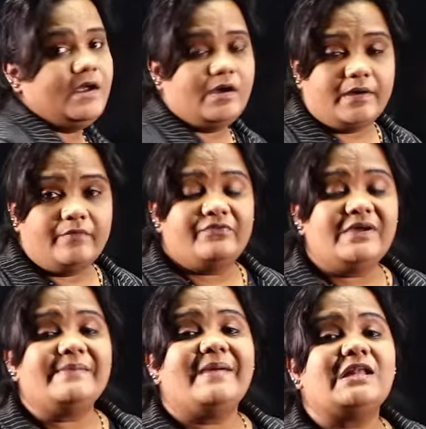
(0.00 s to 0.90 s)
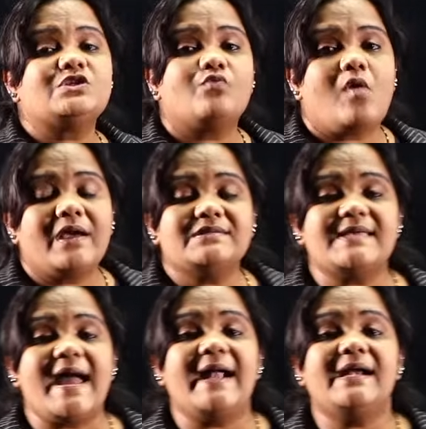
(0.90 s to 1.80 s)
female's voice
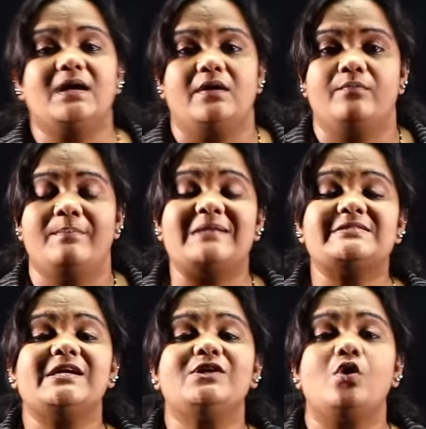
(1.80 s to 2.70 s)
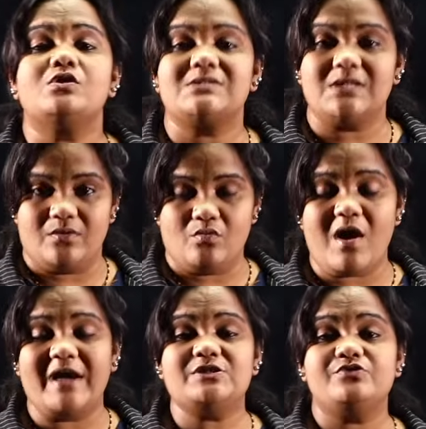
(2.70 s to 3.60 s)
and mosquito's
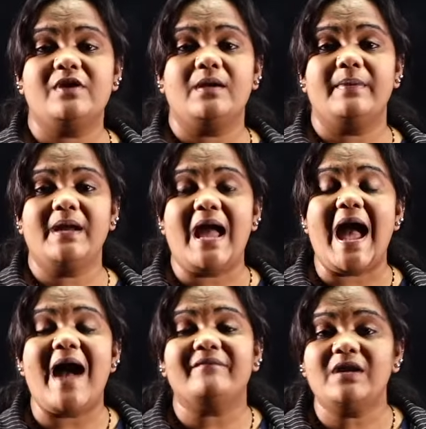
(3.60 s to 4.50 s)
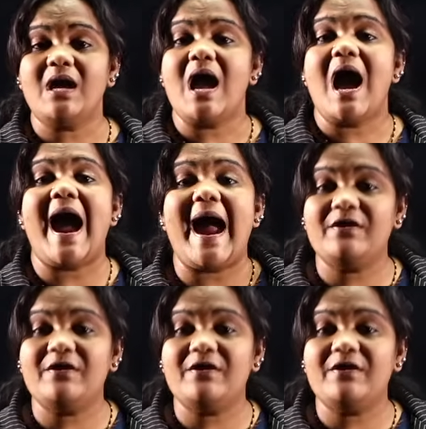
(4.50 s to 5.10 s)
voice will be having high